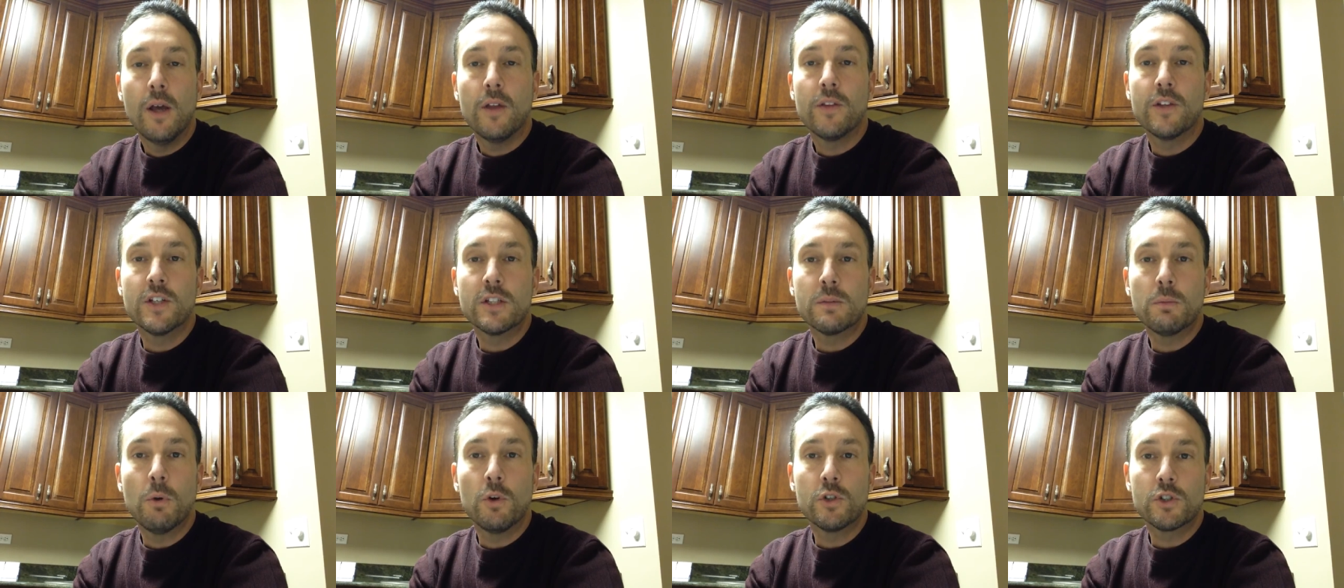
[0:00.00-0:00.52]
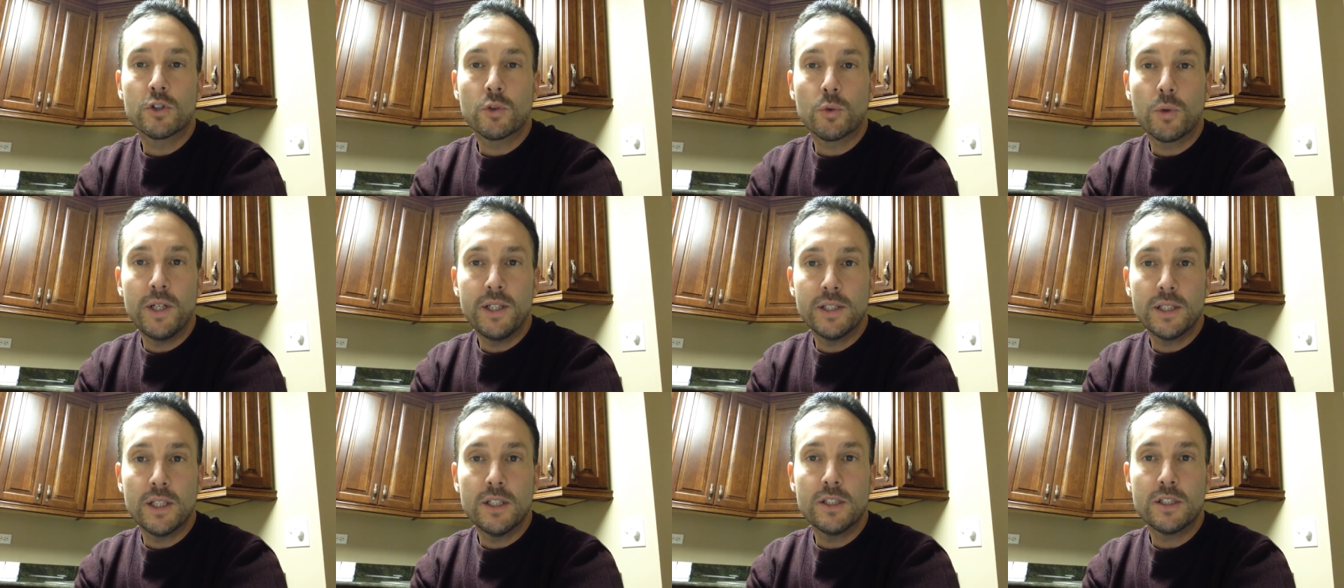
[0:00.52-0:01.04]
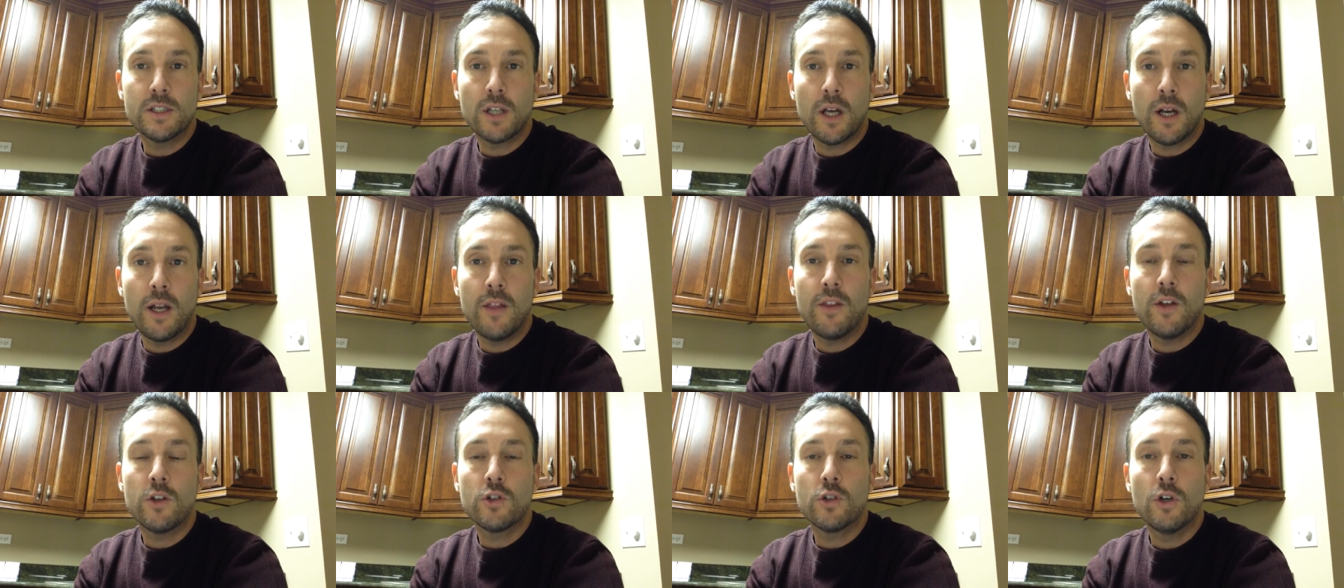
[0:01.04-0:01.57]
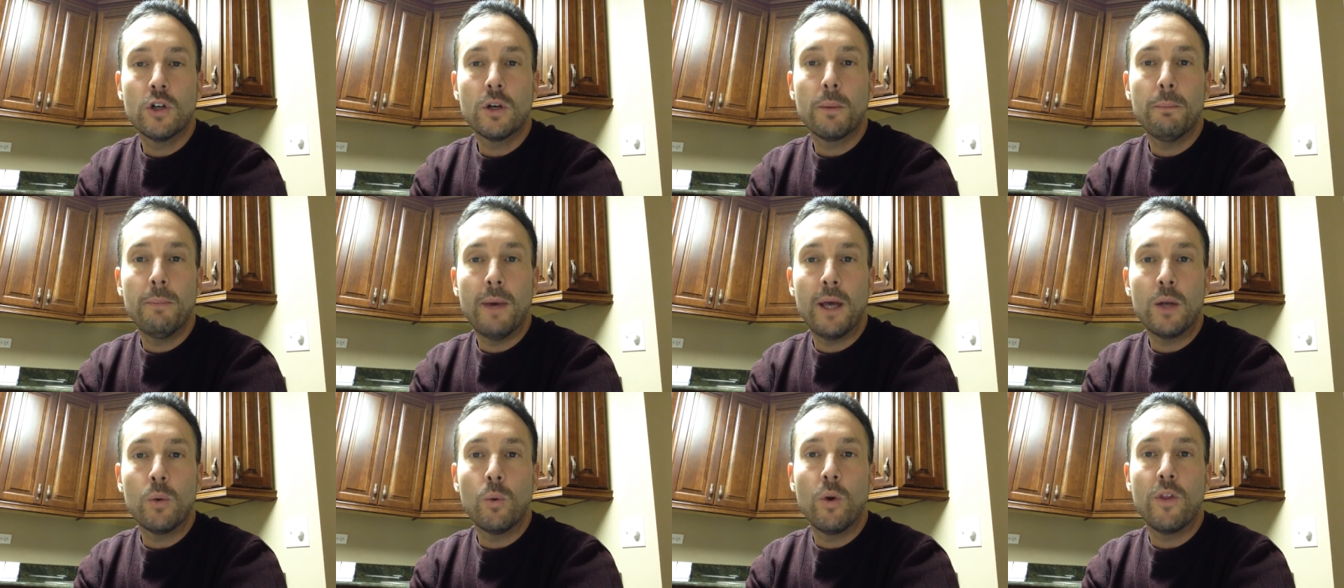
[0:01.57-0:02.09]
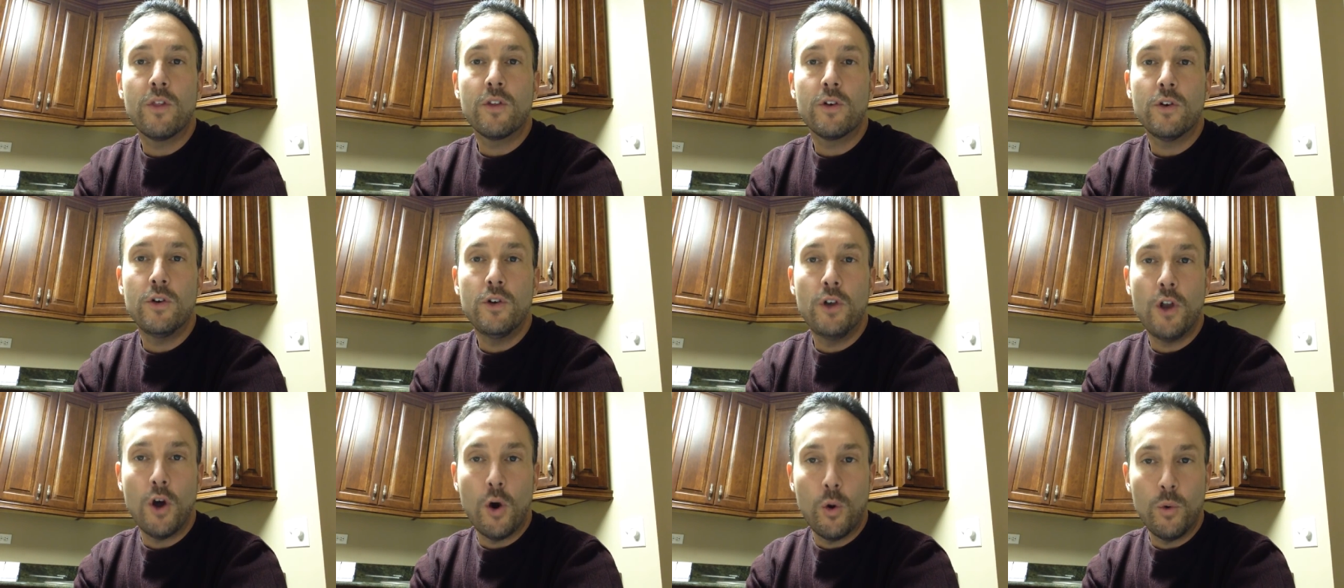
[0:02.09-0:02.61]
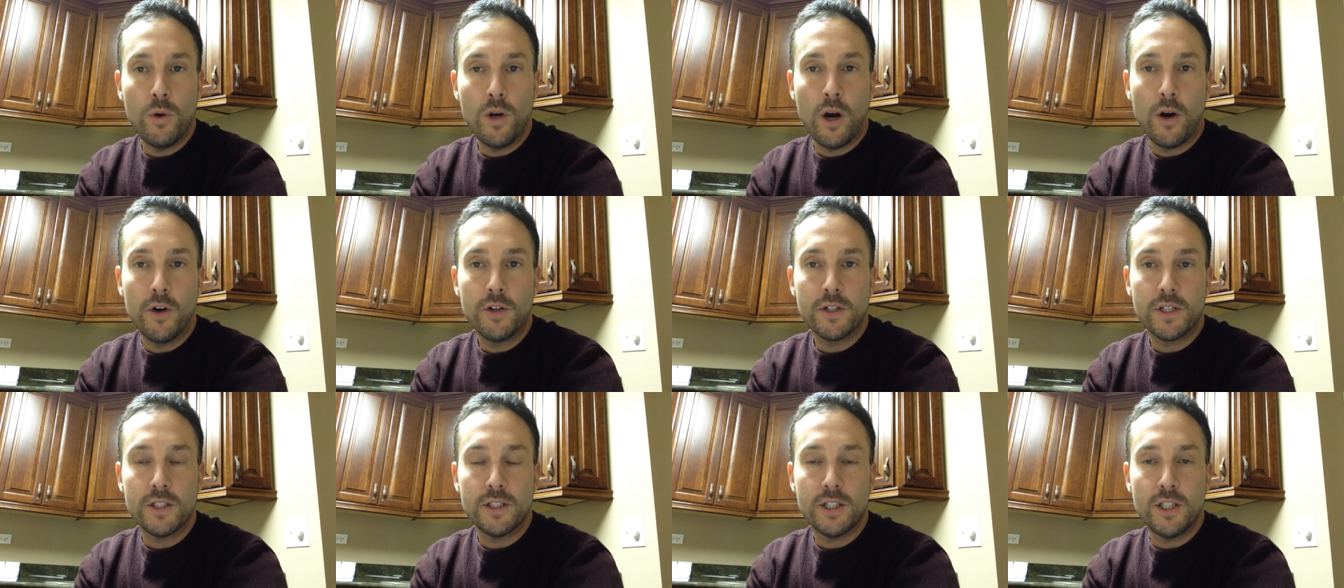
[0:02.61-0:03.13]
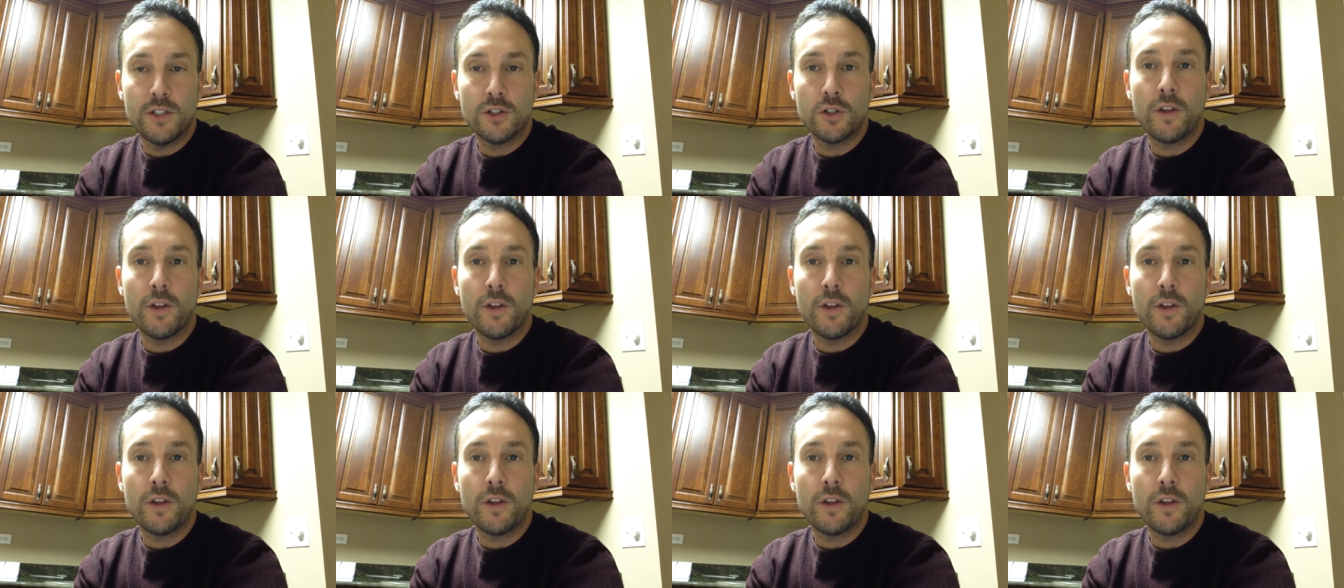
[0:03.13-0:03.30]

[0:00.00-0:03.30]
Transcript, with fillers: This most recent study, they took men with known heart disease.